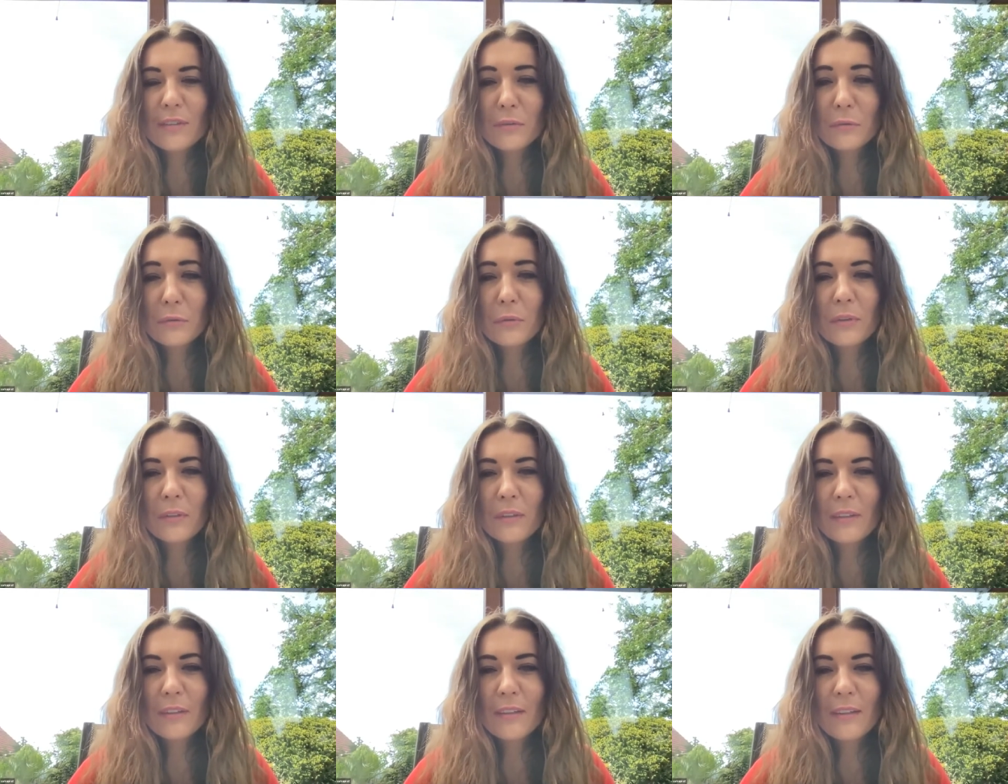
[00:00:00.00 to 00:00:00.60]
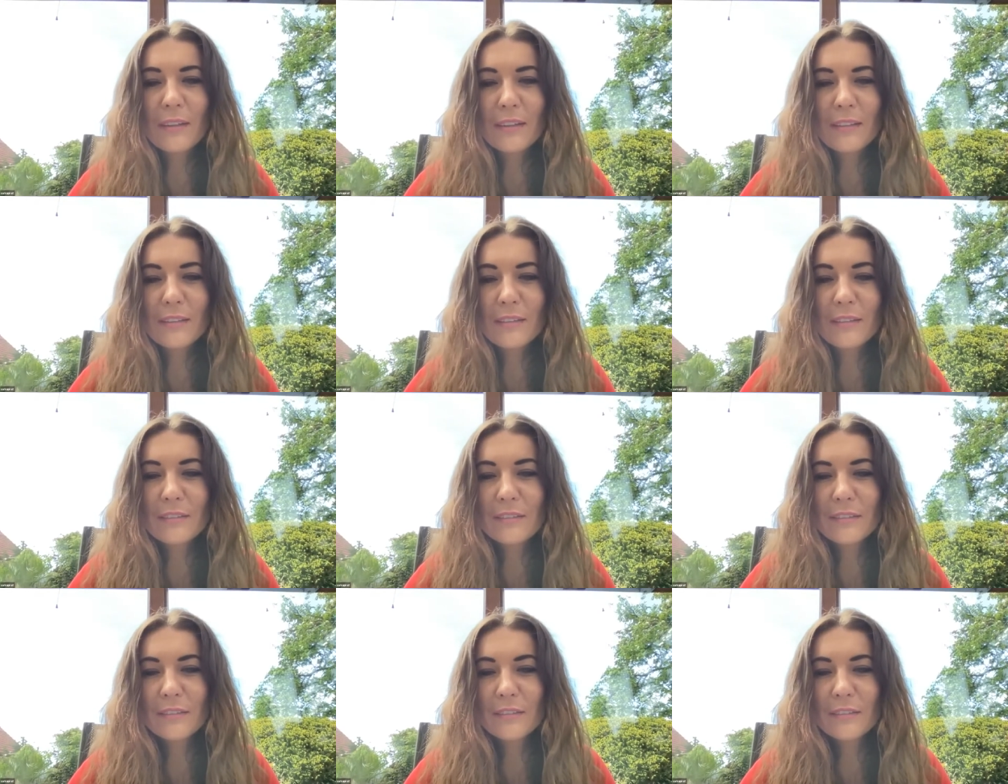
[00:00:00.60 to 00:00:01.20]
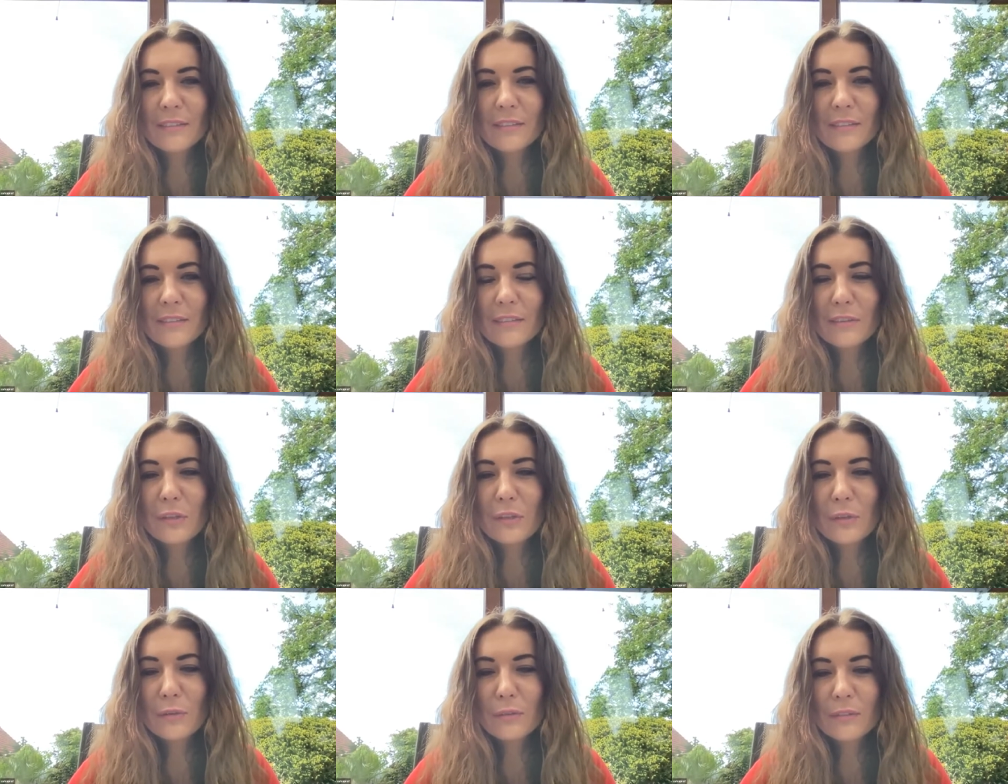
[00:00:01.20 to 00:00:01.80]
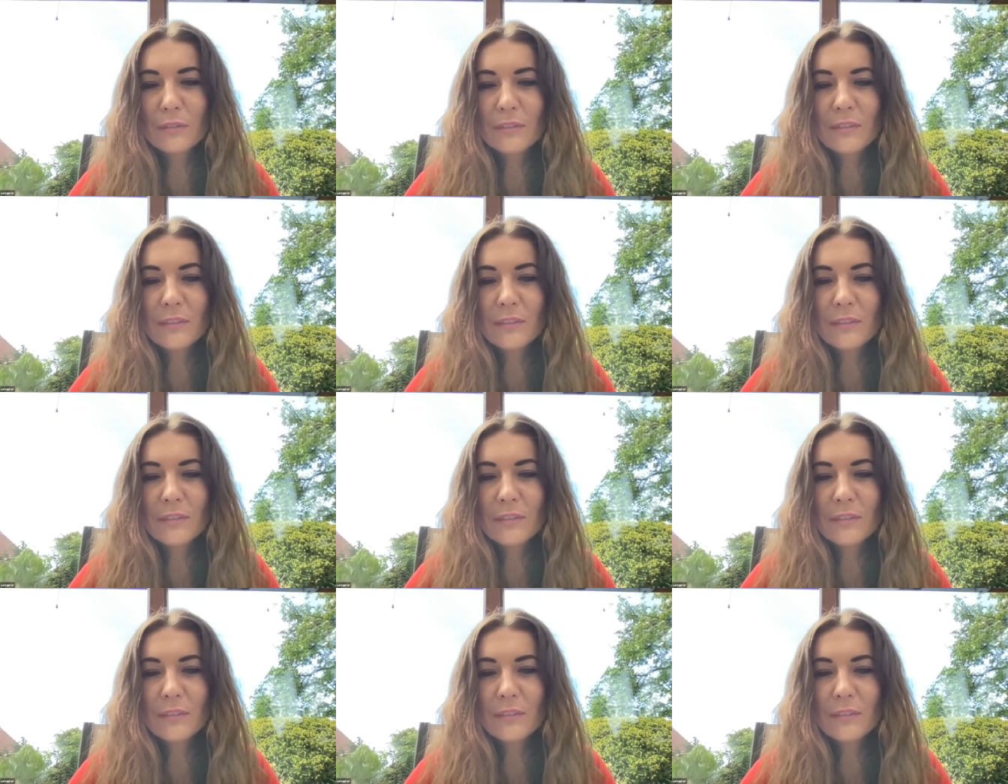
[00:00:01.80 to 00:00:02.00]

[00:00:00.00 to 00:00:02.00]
google and uh, so